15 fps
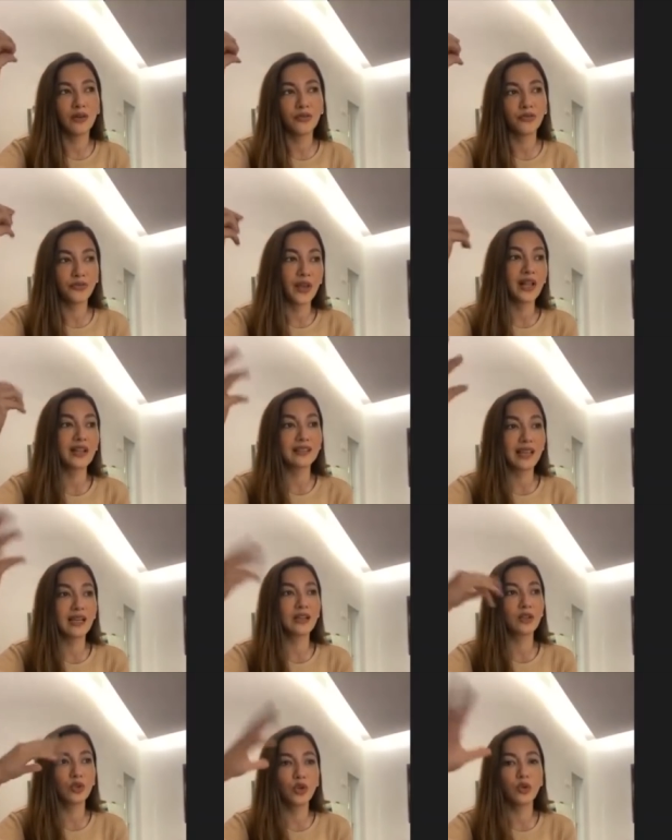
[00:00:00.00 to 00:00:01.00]
felt that,
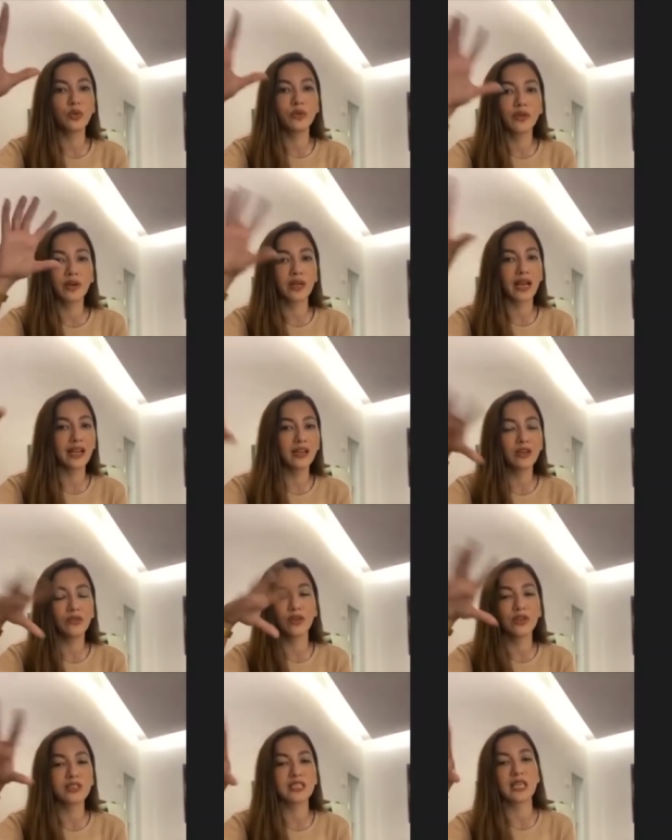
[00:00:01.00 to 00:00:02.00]
you know, we were kind of on
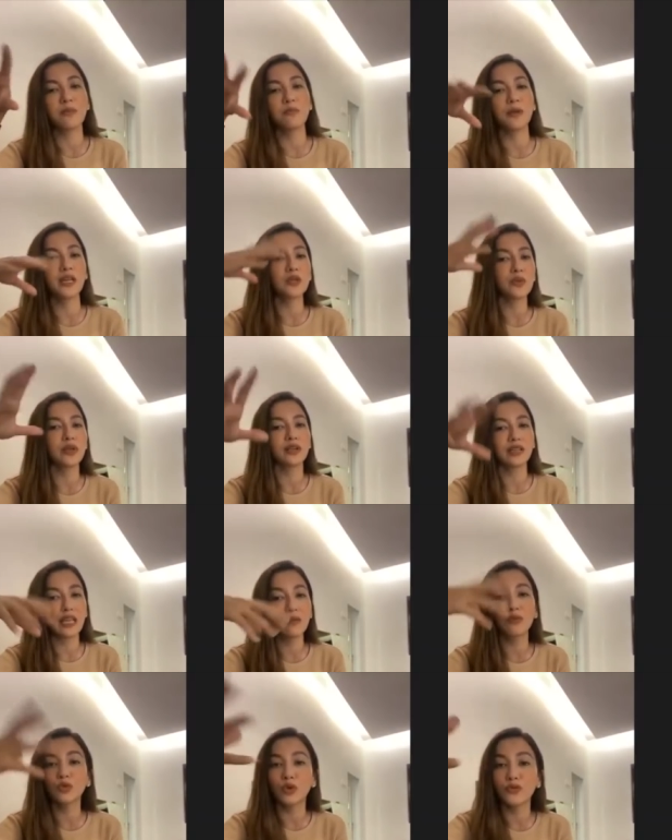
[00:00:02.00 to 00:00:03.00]
the same page when it came
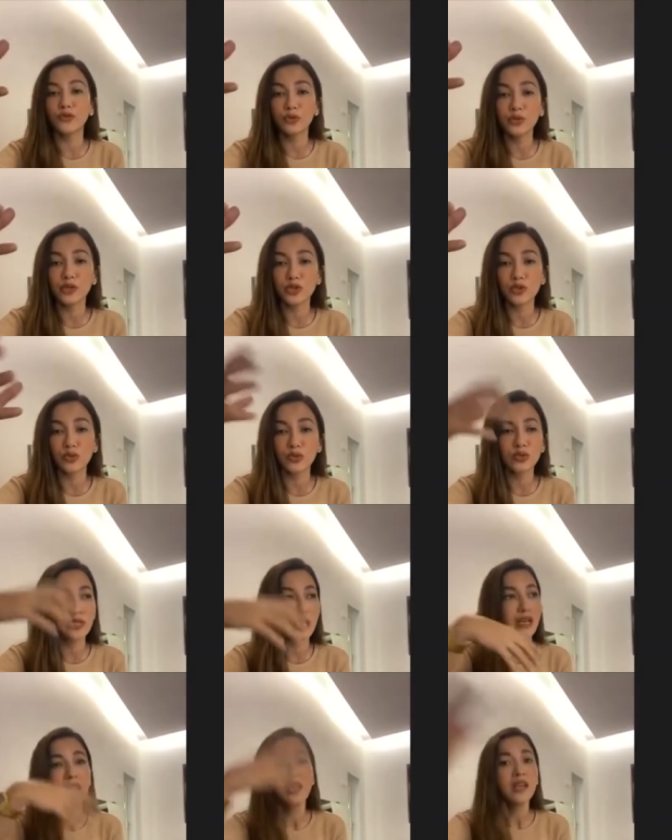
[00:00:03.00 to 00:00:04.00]
to a few issues, and
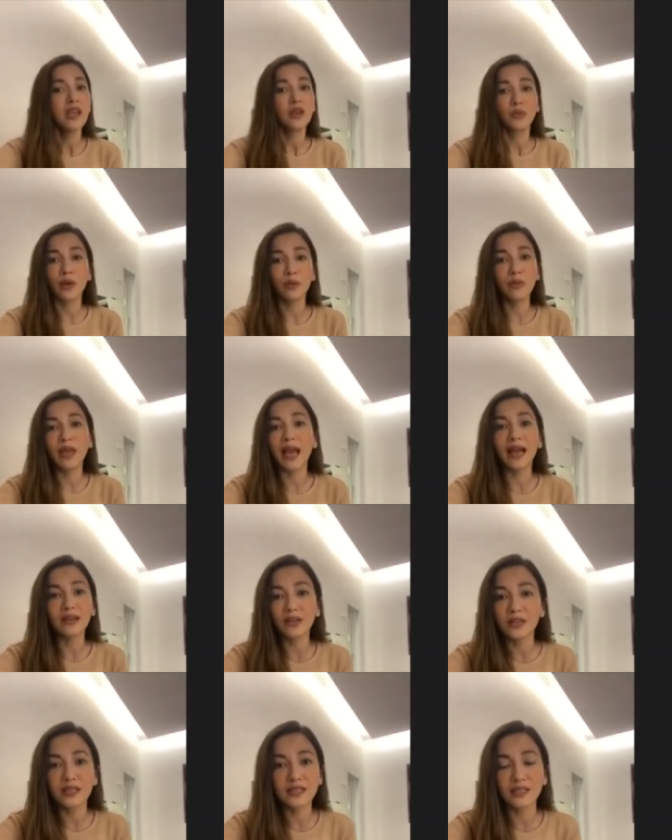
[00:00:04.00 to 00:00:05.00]
when we had to
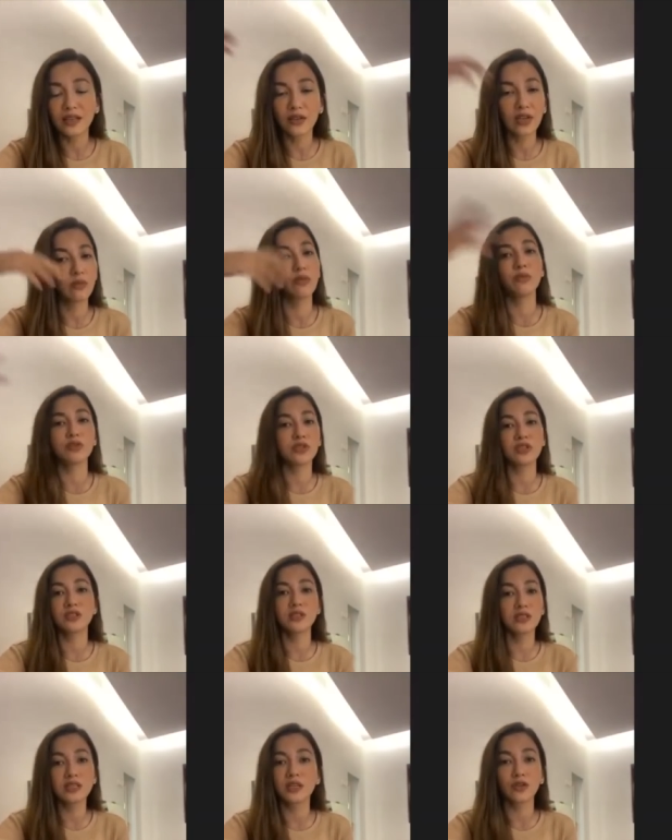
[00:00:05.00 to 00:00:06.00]
disagree, we were just
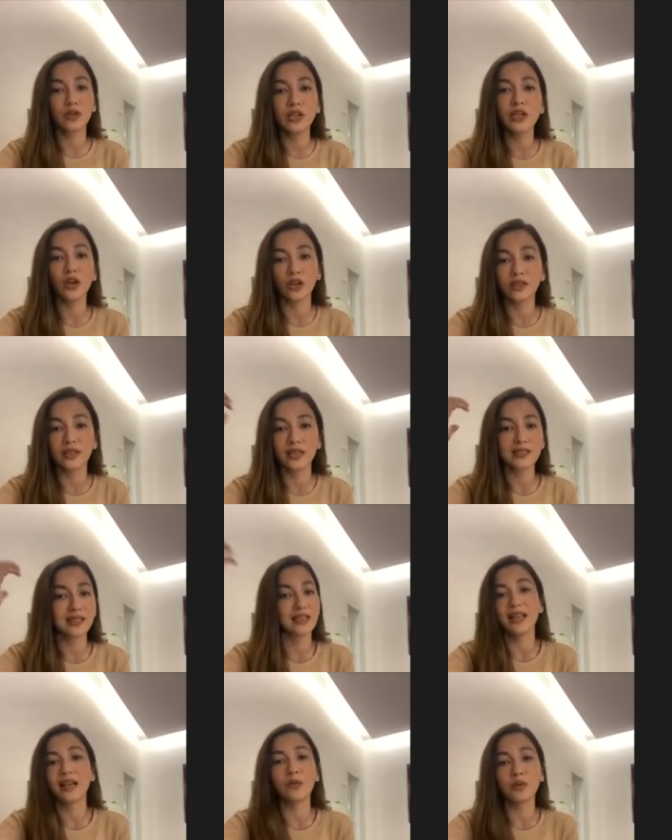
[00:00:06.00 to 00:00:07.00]
disagreeing on things, and
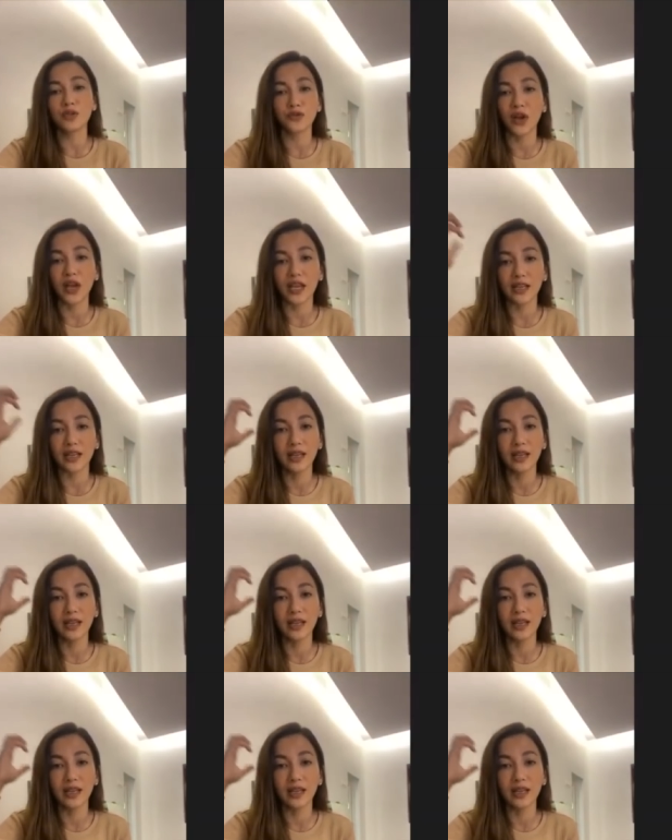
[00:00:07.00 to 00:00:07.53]
that was fine.